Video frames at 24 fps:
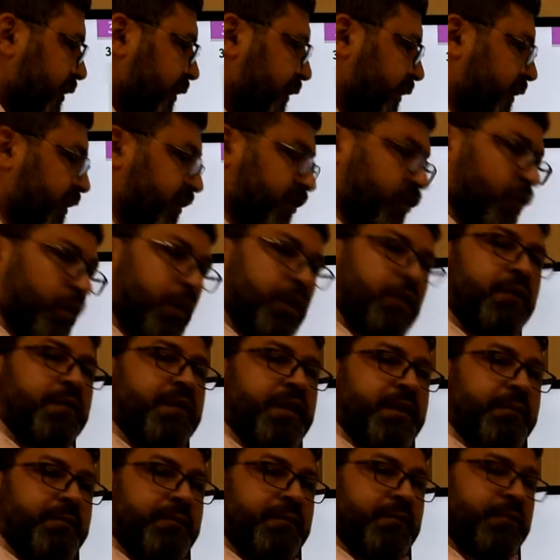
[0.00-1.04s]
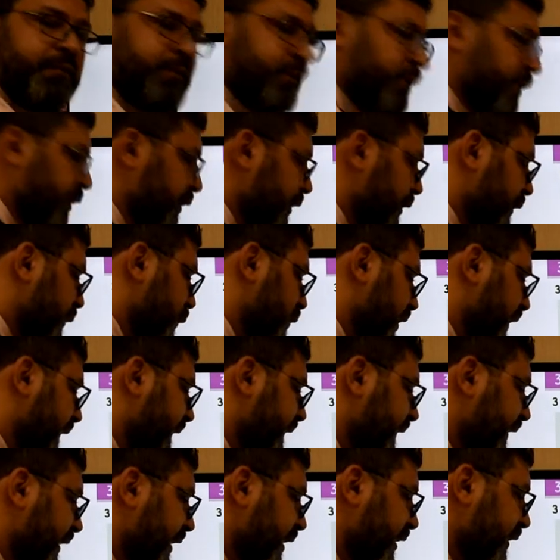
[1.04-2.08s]
This is one of them. When I
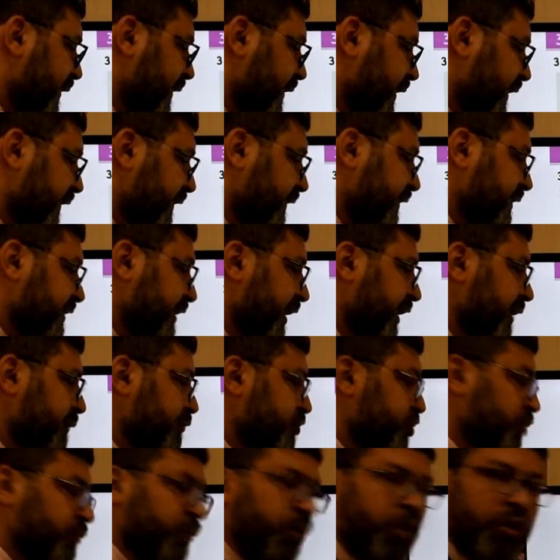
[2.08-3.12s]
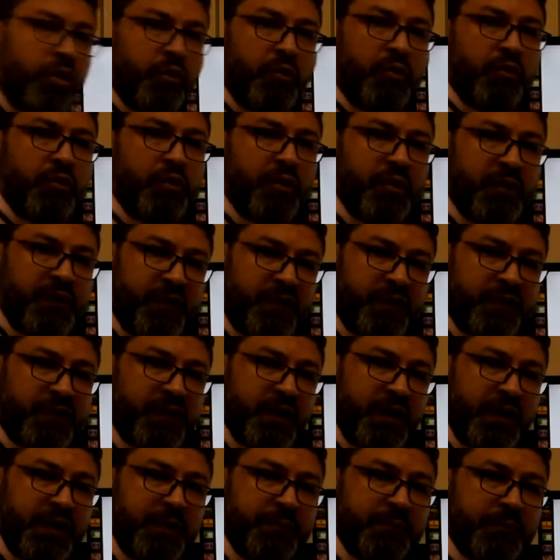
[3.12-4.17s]
say this time tomorrow, this
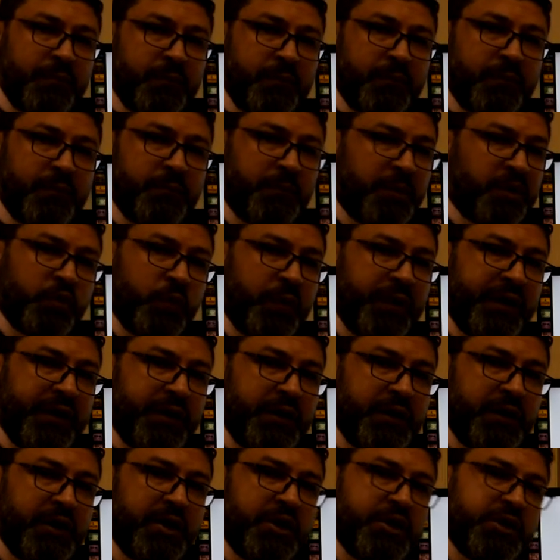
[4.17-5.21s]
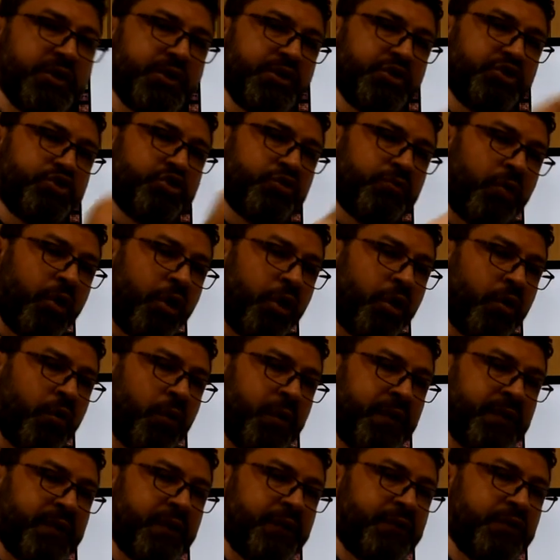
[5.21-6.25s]
time, but when?
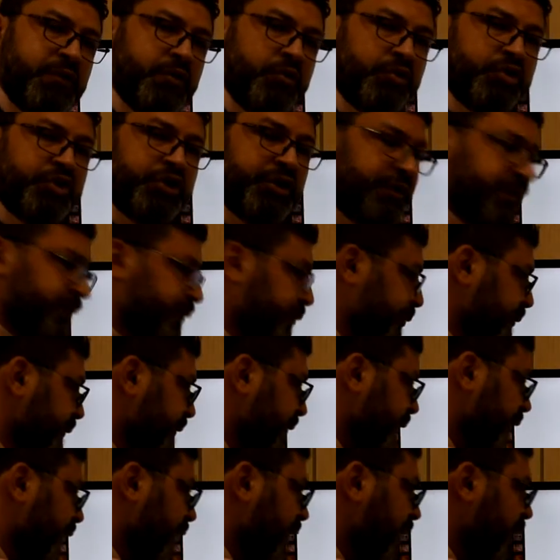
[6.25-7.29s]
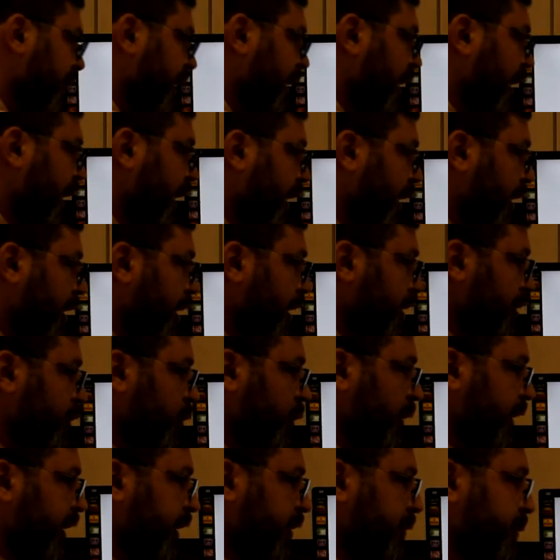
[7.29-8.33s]
Tomorrow in the future. I
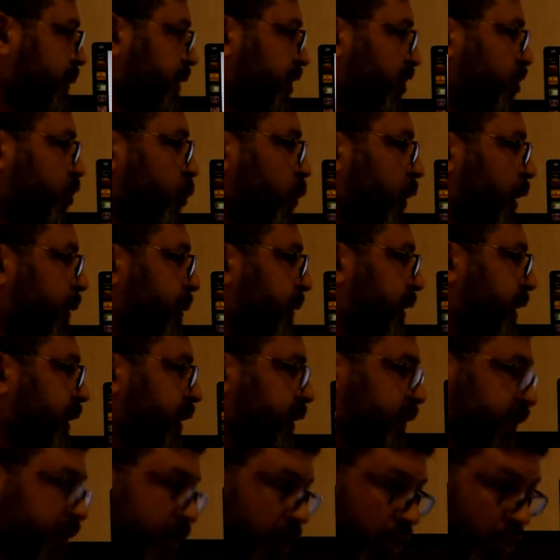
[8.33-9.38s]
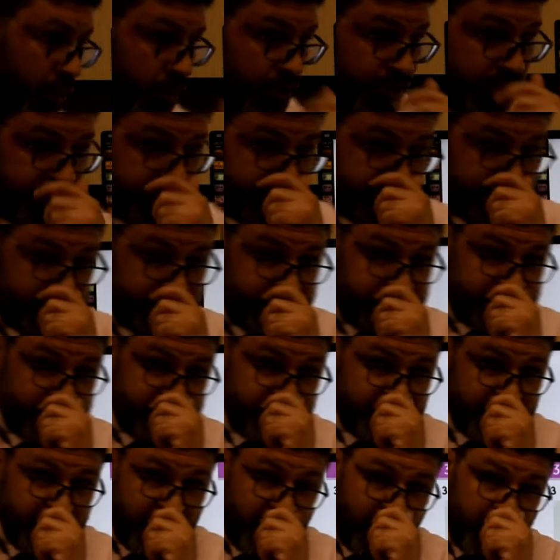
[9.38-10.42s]
will be swimming in the ocean.
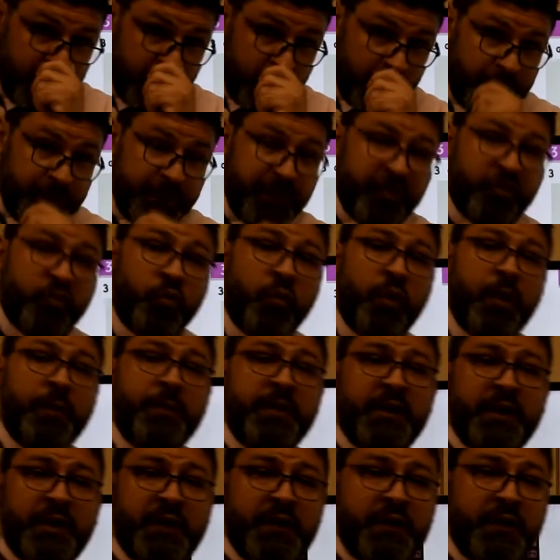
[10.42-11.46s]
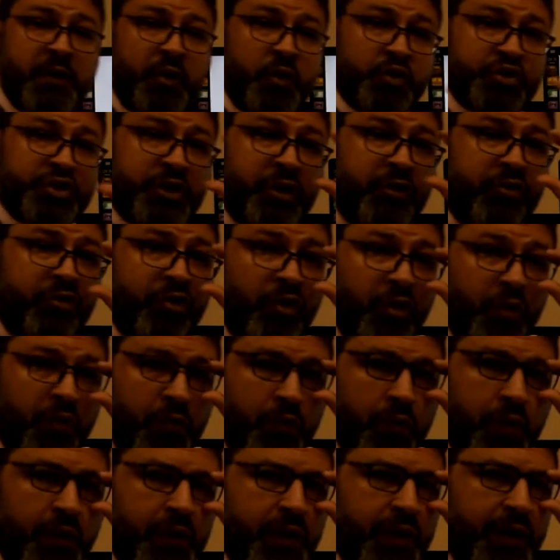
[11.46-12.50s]
I will be swimming in the ocean.
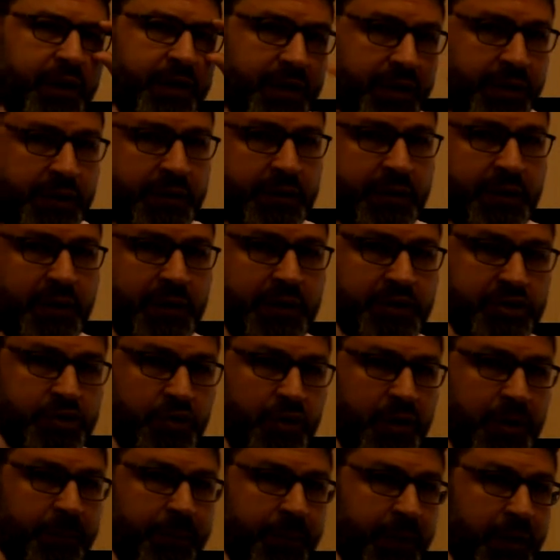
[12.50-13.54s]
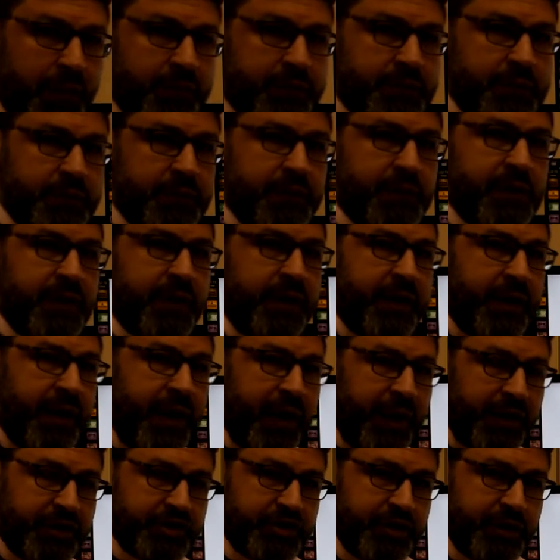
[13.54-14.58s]
So again, I talk about an
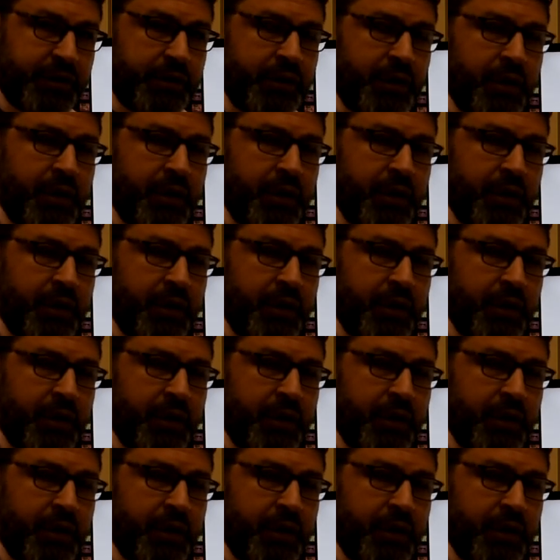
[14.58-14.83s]
action